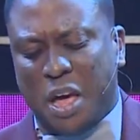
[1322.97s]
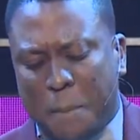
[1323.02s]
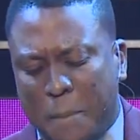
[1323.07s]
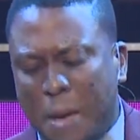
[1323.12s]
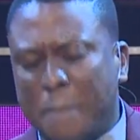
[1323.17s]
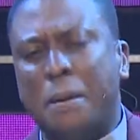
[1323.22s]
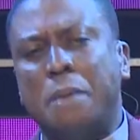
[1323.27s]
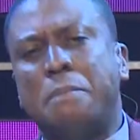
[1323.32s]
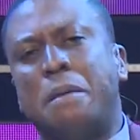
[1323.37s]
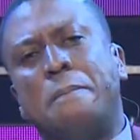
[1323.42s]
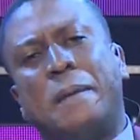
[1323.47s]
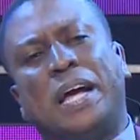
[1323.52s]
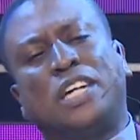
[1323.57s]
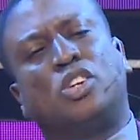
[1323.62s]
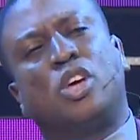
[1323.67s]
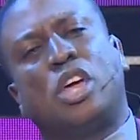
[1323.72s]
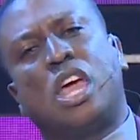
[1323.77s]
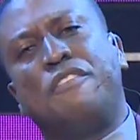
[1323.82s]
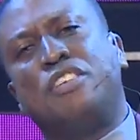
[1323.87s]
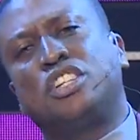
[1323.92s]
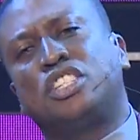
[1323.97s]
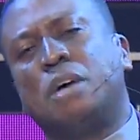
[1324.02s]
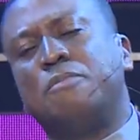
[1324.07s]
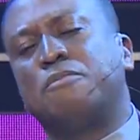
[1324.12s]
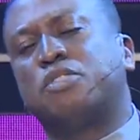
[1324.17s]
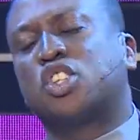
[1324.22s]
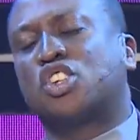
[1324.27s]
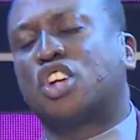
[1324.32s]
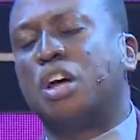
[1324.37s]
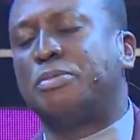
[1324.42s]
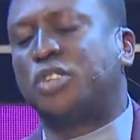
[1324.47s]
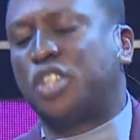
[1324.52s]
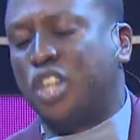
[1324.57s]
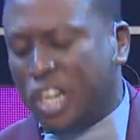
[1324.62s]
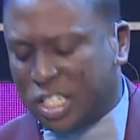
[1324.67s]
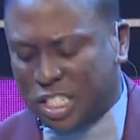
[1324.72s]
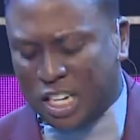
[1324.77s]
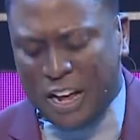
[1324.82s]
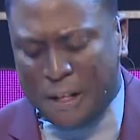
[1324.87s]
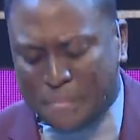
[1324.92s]
Maybe I should give you some
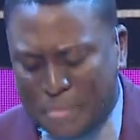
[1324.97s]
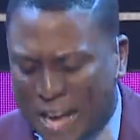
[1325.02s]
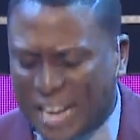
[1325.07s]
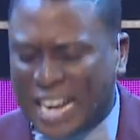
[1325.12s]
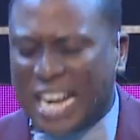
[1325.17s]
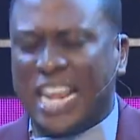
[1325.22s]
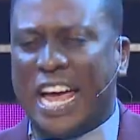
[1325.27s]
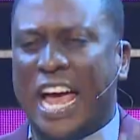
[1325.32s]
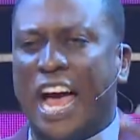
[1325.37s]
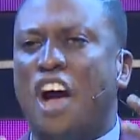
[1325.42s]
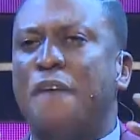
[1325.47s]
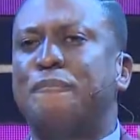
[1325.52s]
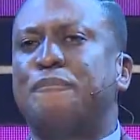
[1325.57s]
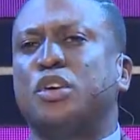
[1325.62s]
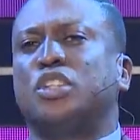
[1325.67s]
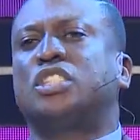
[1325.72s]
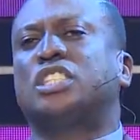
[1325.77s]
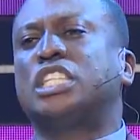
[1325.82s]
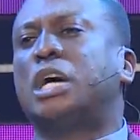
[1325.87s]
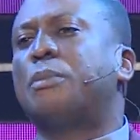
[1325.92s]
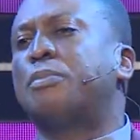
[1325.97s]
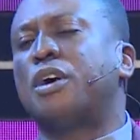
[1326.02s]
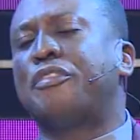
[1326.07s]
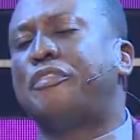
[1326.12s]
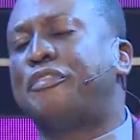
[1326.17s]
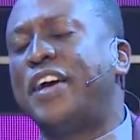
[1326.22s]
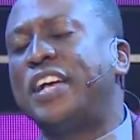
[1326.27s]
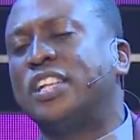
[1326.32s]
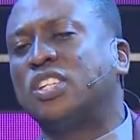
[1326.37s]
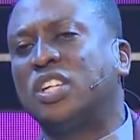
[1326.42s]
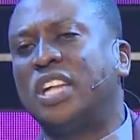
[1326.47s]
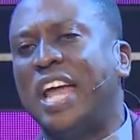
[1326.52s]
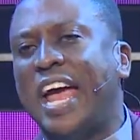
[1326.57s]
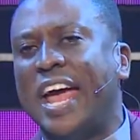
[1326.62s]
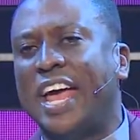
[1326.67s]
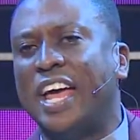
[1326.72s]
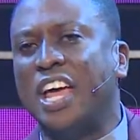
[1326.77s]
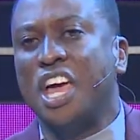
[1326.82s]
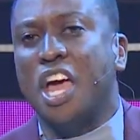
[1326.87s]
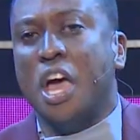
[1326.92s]
scriptures that can help you step your faith
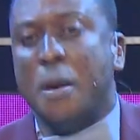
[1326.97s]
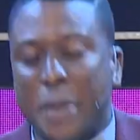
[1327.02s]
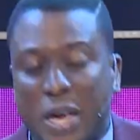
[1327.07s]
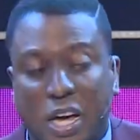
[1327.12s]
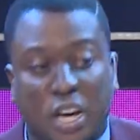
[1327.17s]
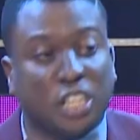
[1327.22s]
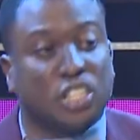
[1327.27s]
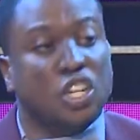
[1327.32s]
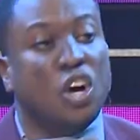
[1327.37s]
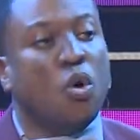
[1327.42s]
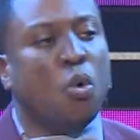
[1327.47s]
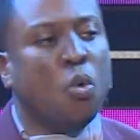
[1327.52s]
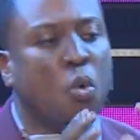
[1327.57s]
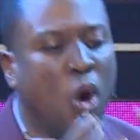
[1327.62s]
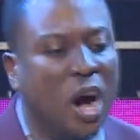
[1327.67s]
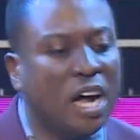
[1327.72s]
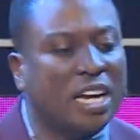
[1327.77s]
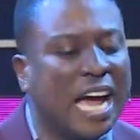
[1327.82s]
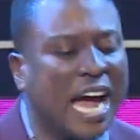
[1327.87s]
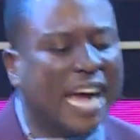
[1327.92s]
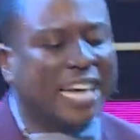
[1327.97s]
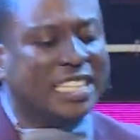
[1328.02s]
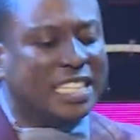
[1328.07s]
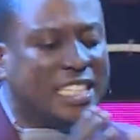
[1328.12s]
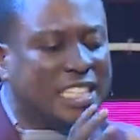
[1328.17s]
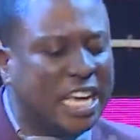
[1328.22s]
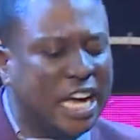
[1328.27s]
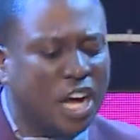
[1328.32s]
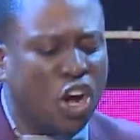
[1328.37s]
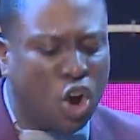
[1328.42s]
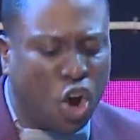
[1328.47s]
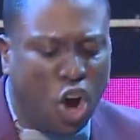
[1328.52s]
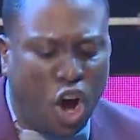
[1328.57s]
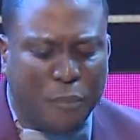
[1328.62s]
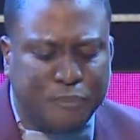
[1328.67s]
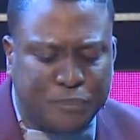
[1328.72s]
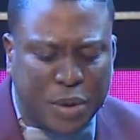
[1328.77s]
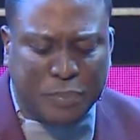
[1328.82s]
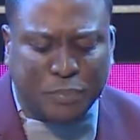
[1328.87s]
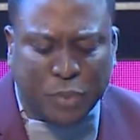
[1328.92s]
today. Because what I see
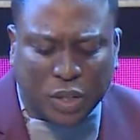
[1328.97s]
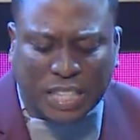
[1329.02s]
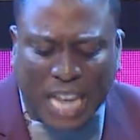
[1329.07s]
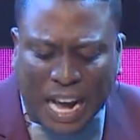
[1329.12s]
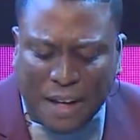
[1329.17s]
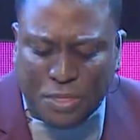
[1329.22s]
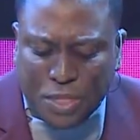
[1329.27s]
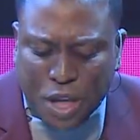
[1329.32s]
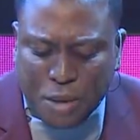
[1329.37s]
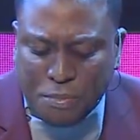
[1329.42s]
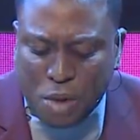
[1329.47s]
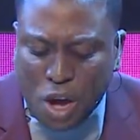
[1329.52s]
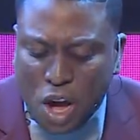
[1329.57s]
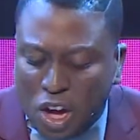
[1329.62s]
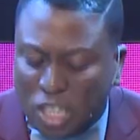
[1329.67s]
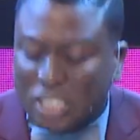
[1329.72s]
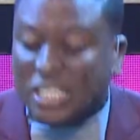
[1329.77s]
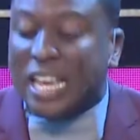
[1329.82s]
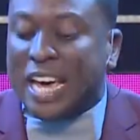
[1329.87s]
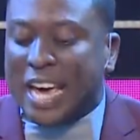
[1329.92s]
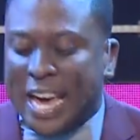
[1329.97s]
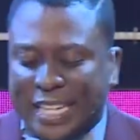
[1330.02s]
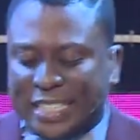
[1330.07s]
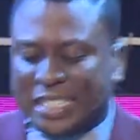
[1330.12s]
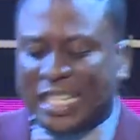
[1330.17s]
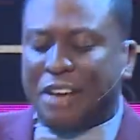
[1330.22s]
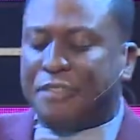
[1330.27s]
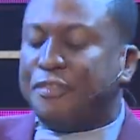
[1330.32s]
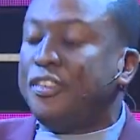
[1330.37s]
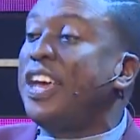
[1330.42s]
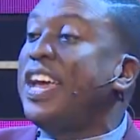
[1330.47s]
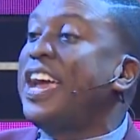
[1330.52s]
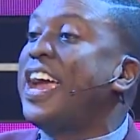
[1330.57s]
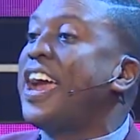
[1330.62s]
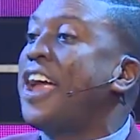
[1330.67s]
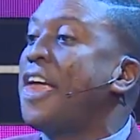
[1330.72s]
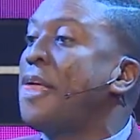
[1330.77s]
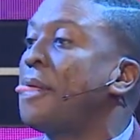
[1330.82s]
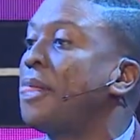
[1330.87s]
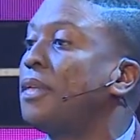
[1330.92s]
hold people down the most is their
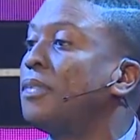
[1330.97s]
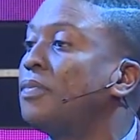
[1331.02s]
fear.